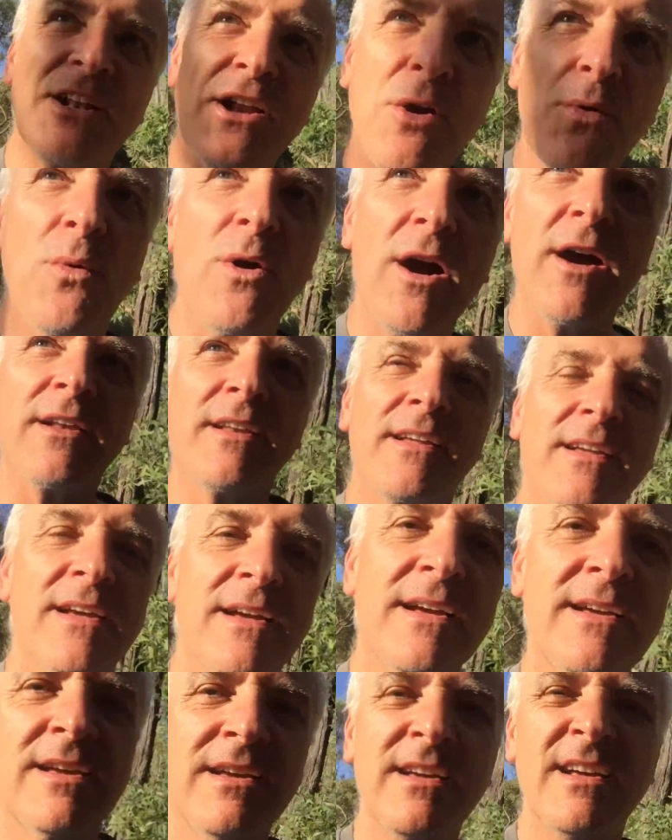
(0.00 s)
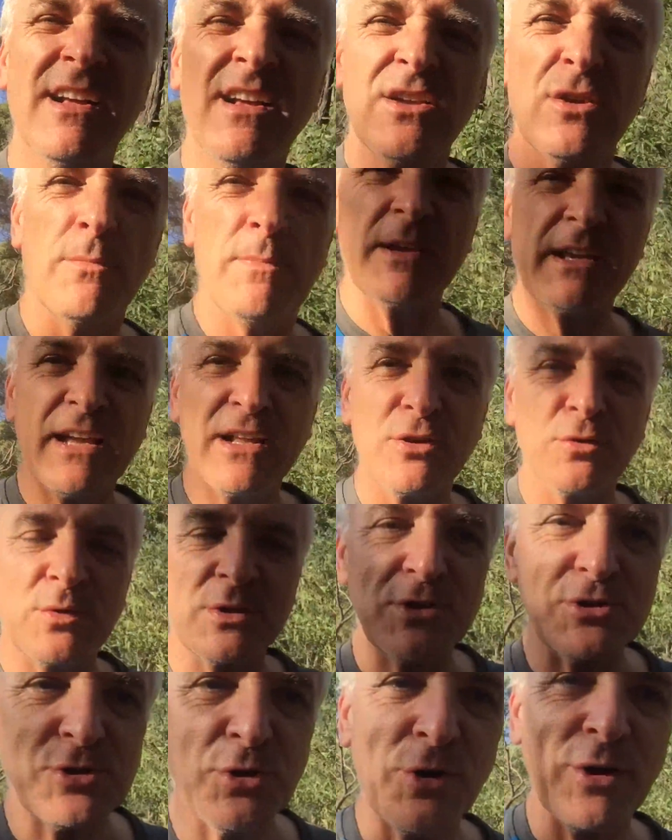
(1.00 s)
you know what? You begin to
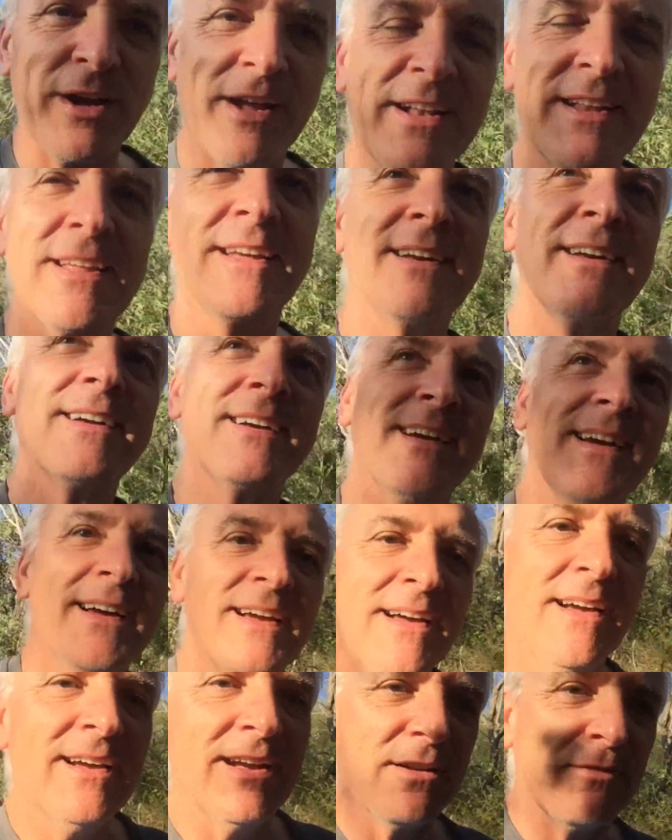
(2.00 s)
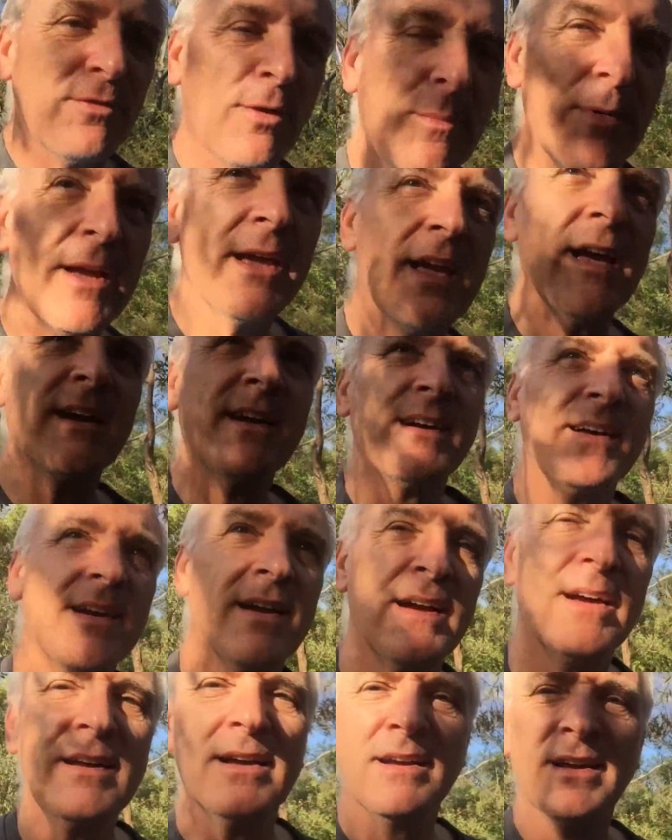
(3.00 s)
enjoy it. And for me,
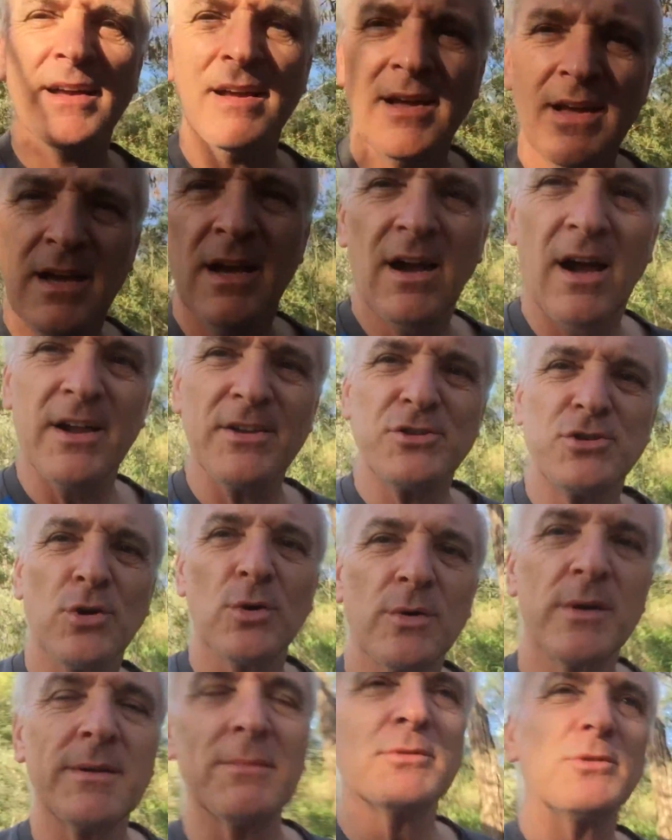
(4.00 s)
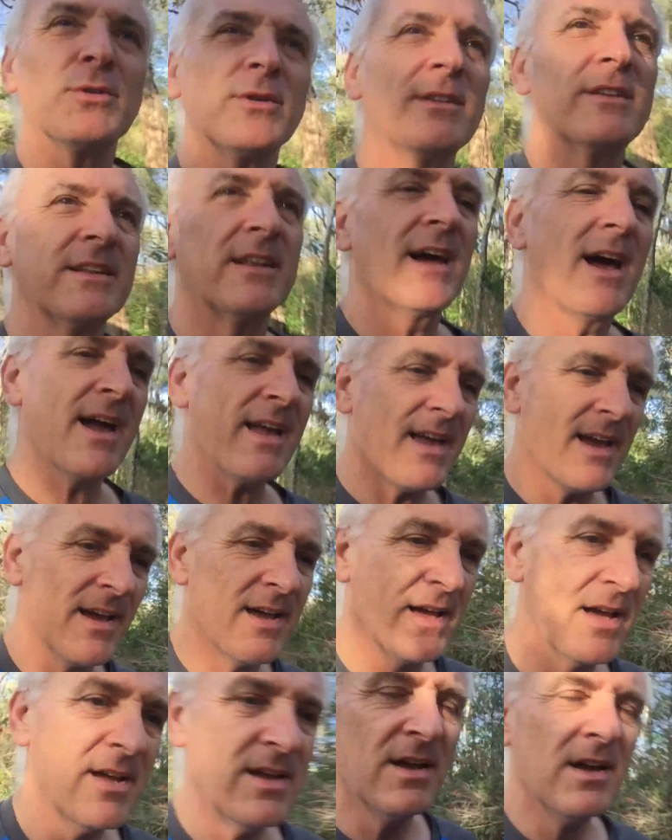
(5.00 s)
I enjoy what I'm doing today.
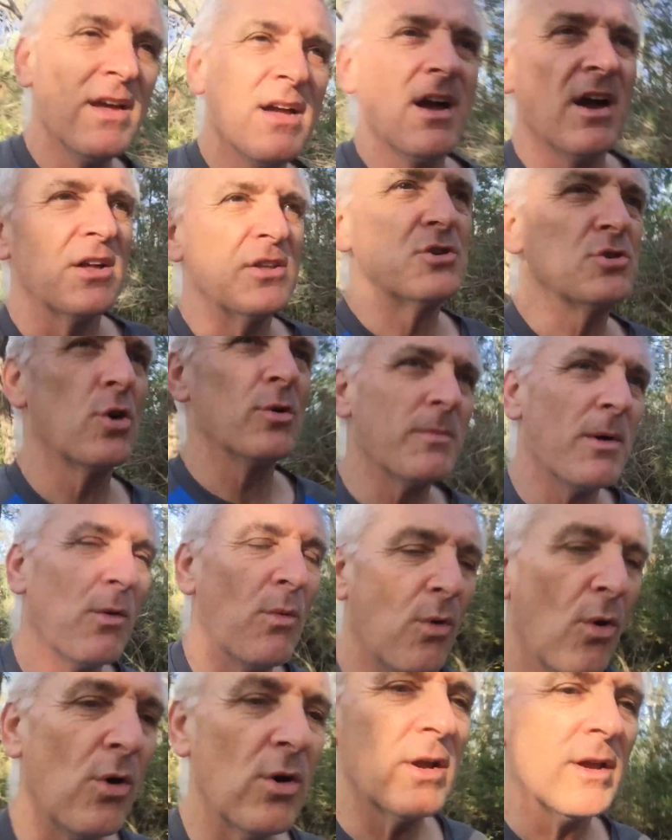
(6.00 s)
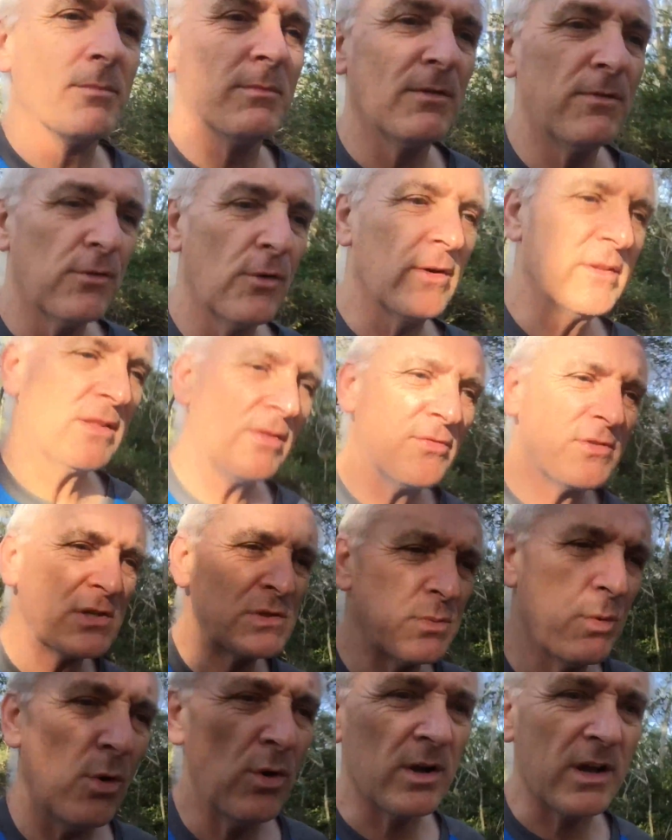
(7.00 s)
I enjoy my walk, and before I did
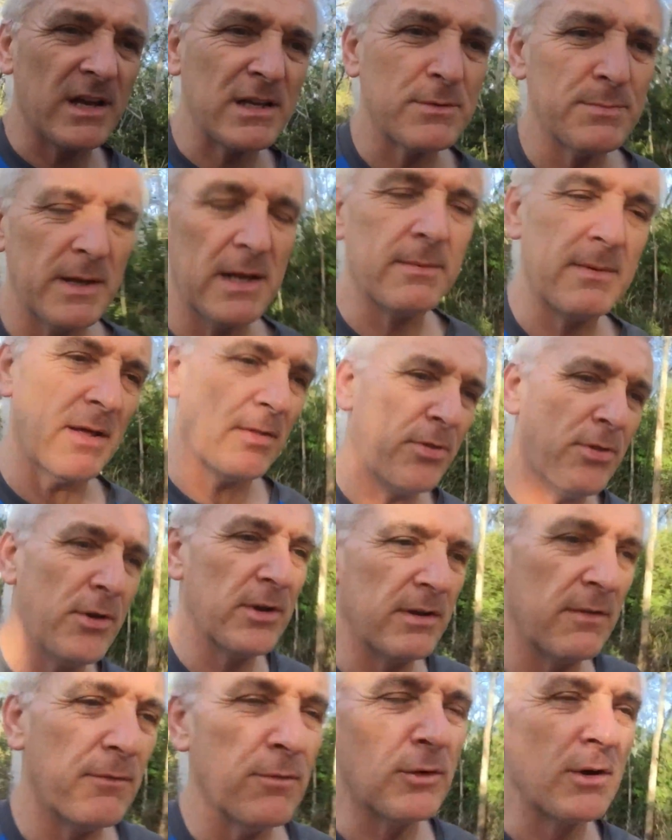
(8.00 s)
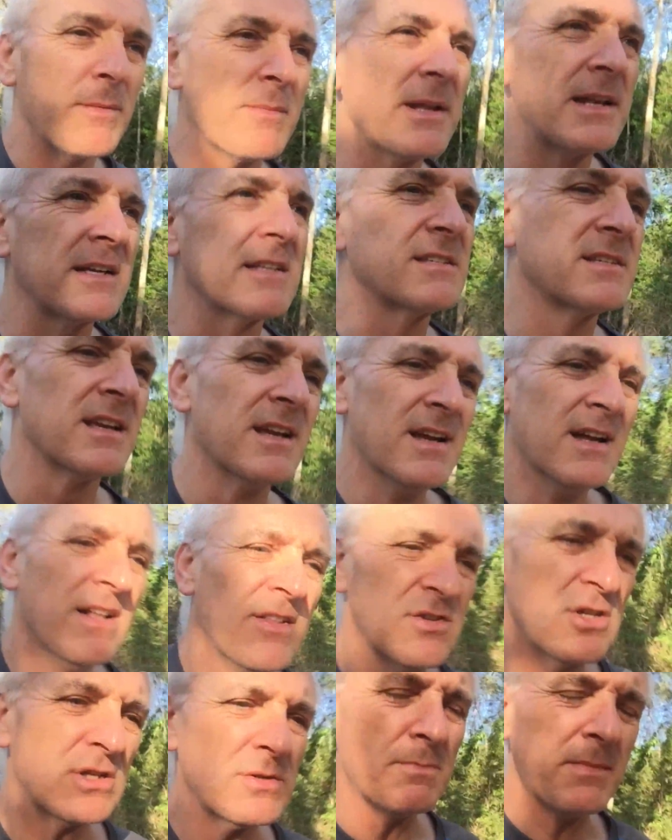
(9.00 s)
this walk I spent about 30-40 minutes
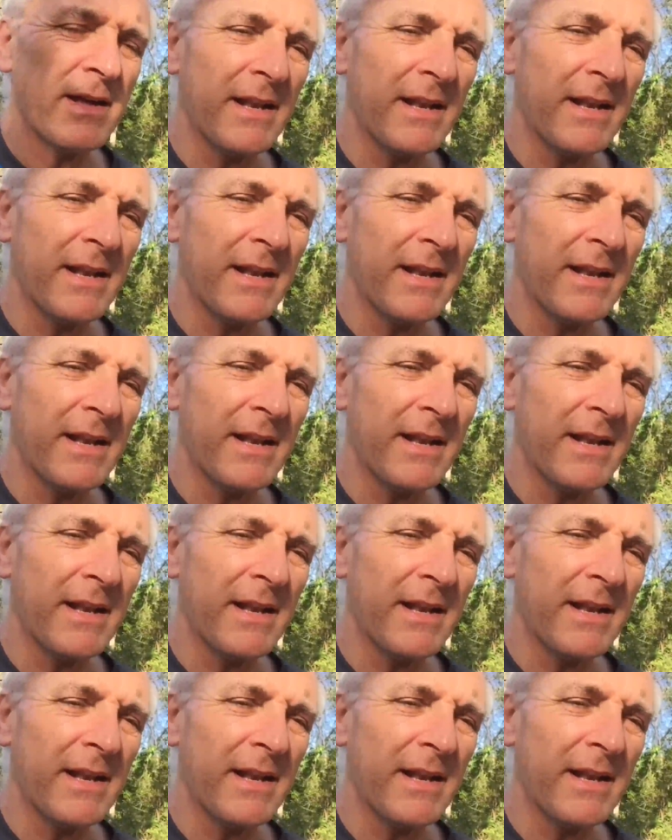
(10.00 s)
just